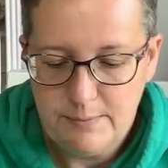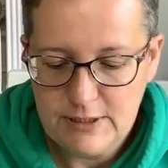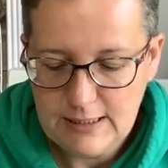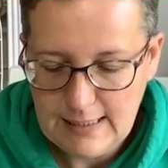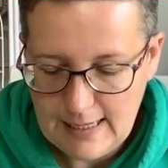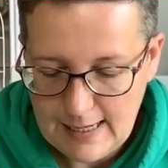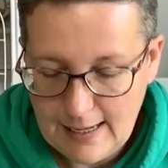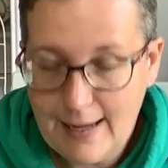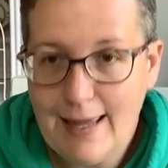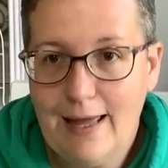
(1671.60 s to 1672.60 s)
today I
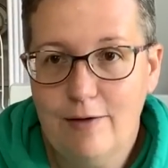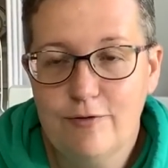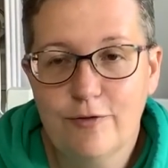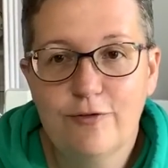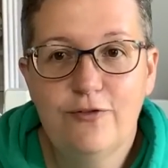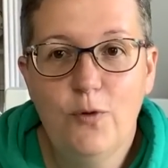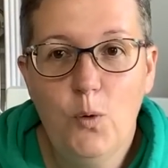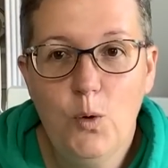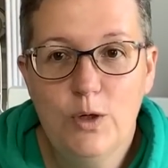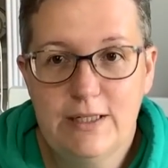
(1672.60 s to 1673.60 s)
have
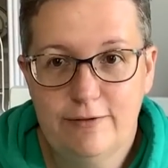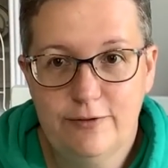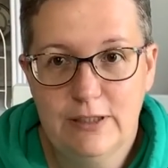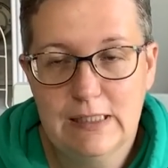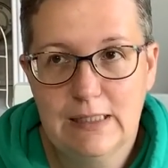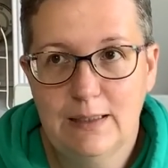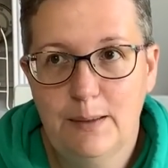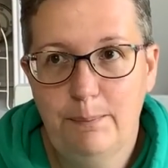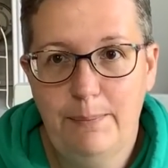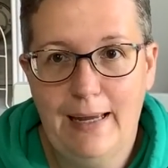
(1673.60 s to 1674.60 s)
4 different
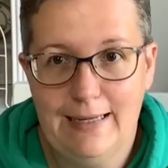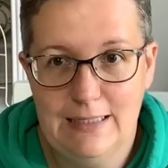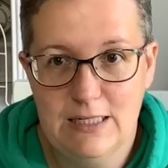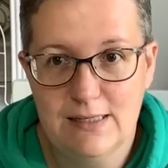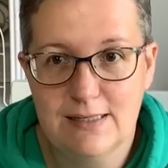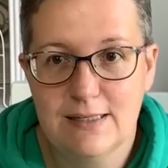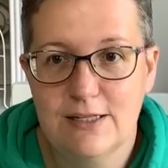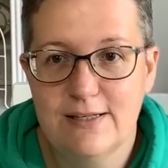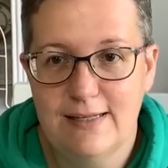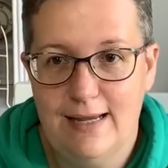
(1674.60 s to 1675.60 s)
packages to
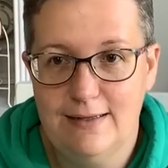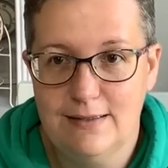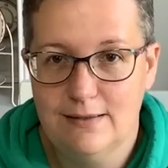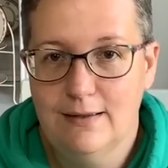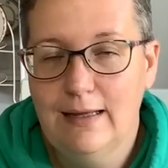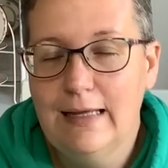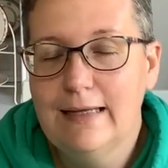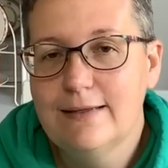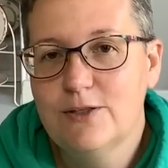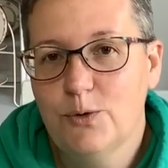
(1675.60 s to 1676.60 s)
send.
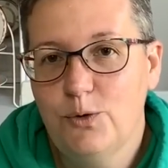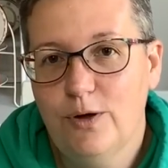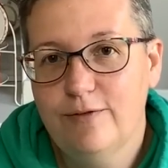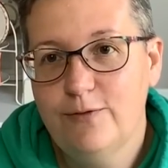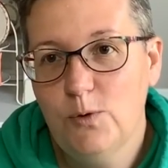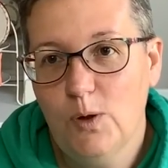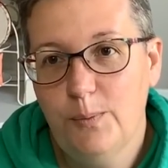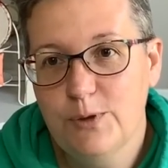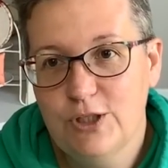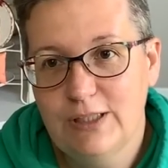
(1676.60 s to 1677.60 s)
So you have 4
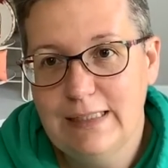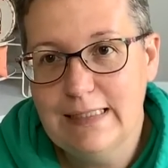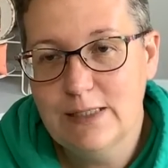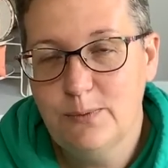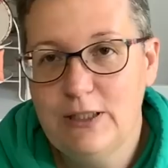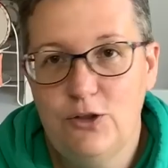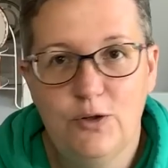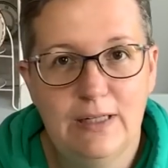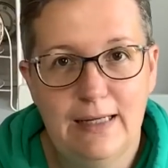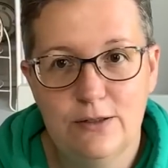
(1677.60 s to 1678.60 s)
opportunities to win. You
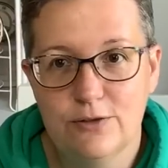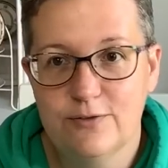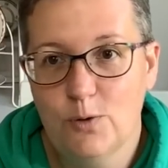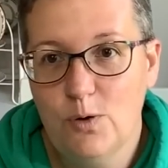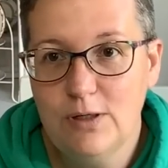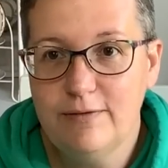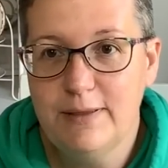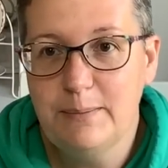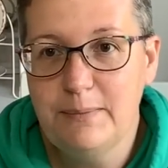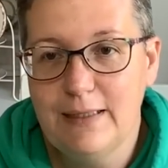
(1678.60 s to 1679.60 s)
can enter for all of
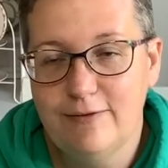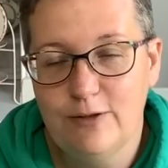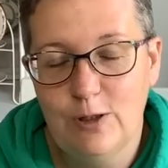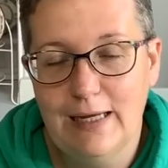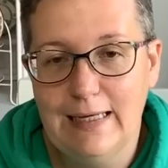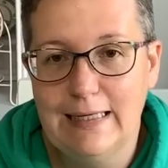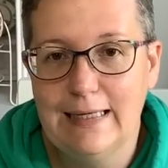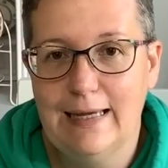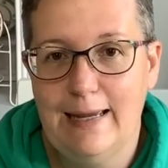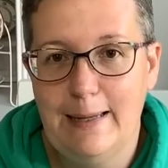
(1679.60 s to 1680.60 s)
them if you like.
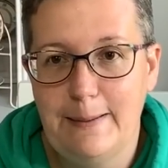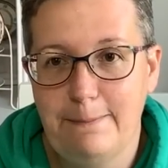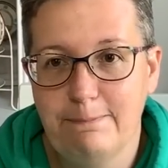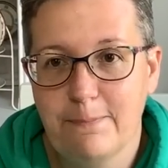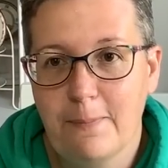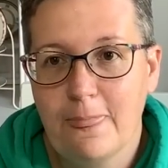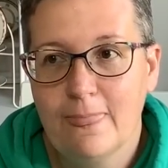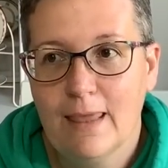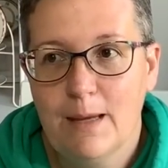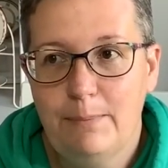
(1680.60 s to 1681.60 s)

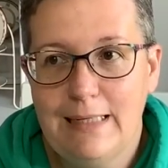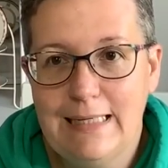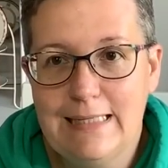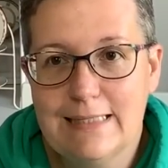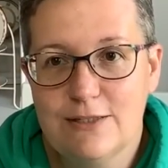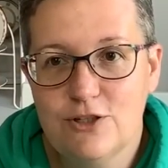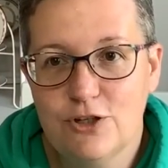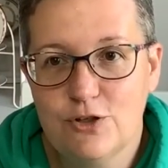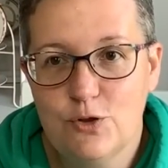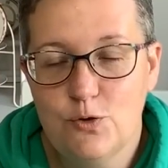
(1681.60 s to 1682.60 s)
Please
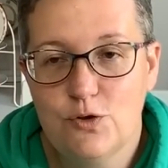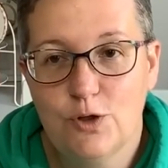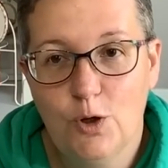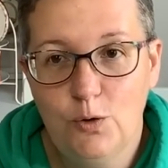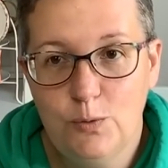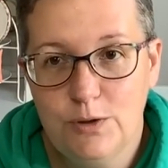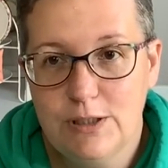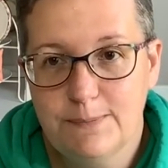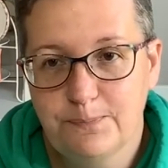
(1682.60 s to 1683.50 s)
just use the code word